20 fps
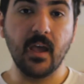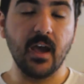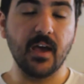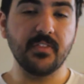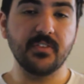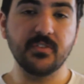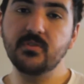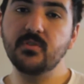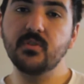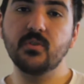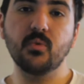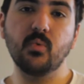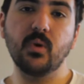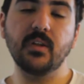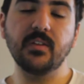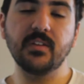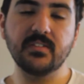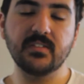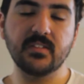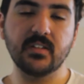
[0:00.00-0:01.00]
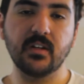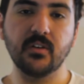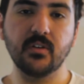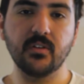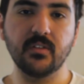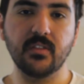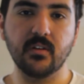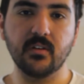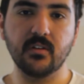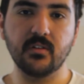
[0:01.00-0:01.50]
At the Student Wellness
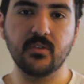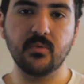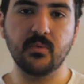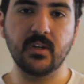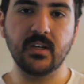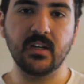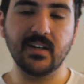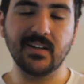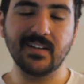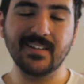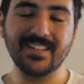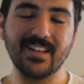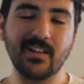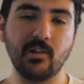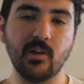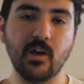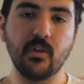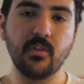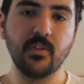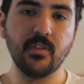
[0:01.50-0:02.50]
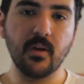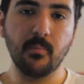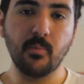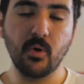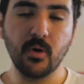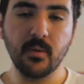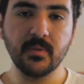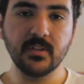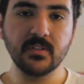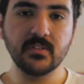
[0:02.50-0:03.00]
Center, they're doing telehealth
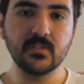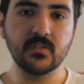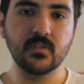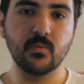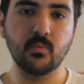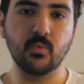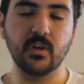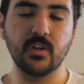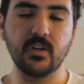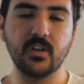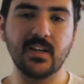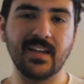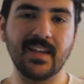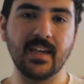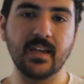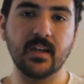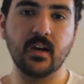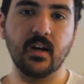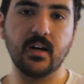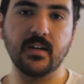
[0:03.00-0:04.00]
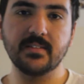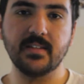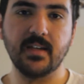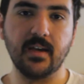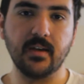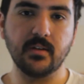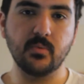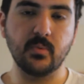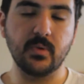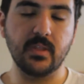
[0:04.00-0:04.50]
appointments where you can get in
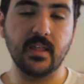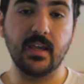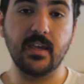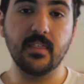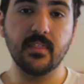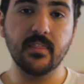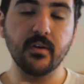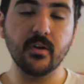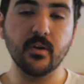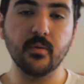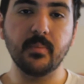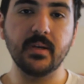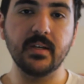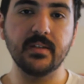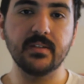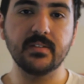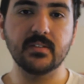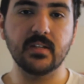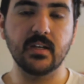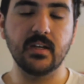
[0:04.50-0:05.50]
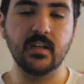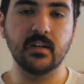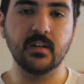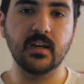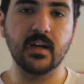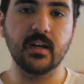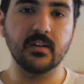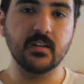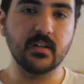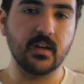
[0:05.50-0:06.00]
contact with a therapist
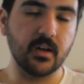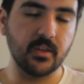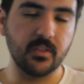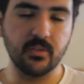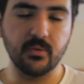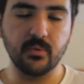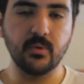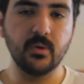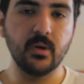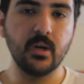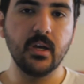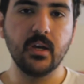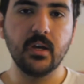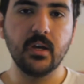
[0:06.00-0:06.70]
and kind of talk through